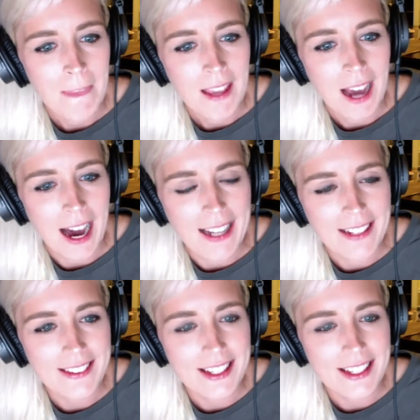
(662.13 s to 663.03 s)

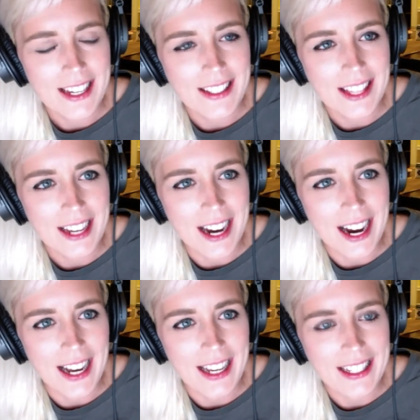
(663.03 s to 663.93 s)
Honestly, like
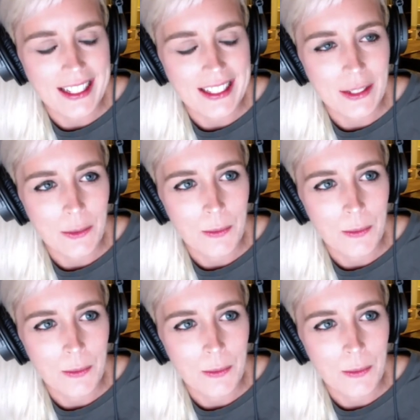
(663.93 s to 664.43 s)
I